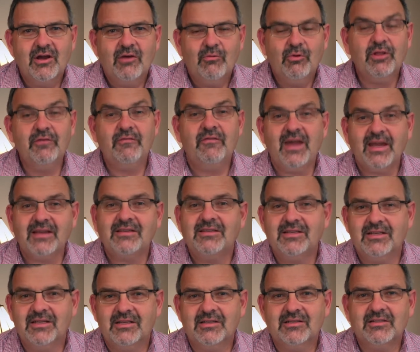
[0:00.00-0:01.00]
Well, the fact
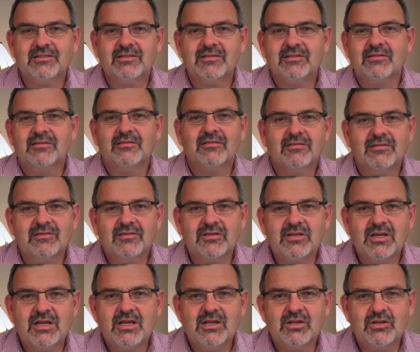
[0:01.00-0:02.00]
is that
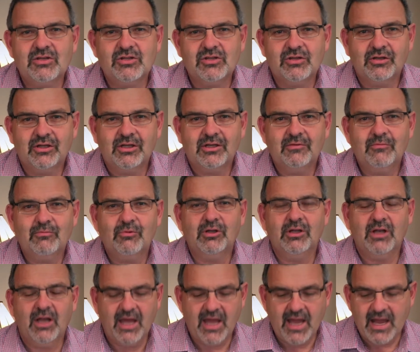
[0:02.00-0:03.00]
DNG will
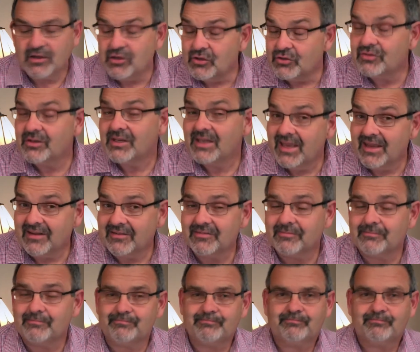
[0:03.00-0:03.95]
allow you to get